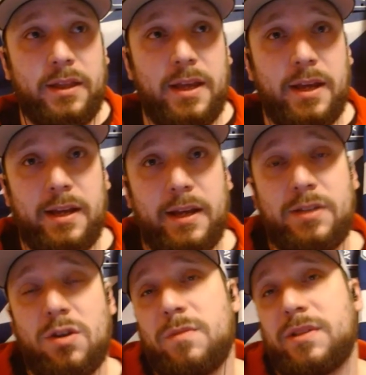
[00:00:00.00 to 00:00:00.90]

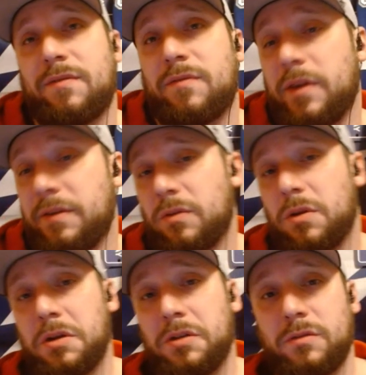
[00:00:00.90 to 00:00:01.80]
it's almost a free for
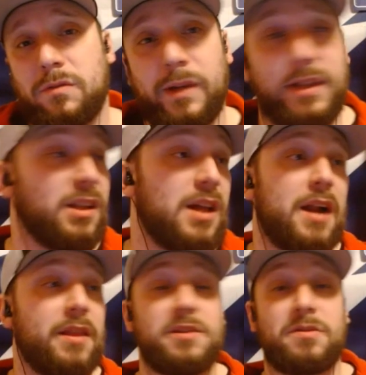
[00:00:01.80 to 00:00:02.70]
all with a
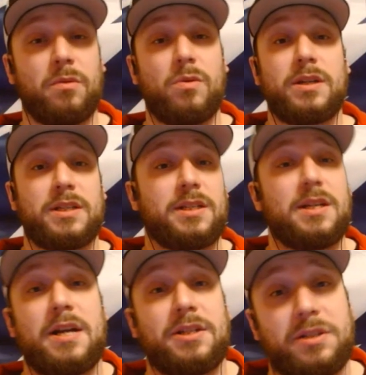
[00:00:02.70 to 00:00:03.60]
lot of these rewards. It's
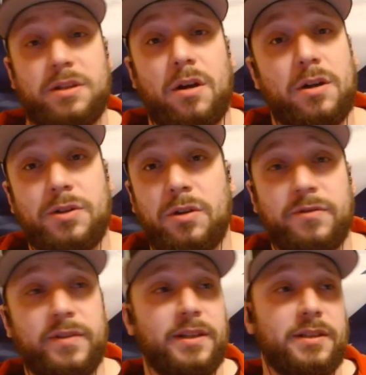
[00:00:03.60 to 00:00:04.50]
not just the Hart
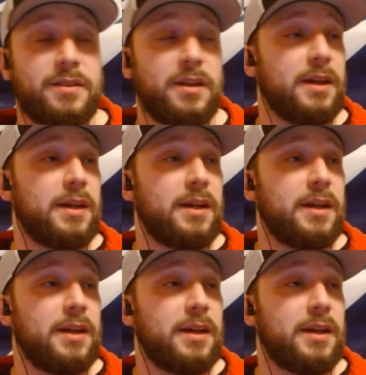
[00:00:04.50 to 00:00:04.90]
Trophy. It's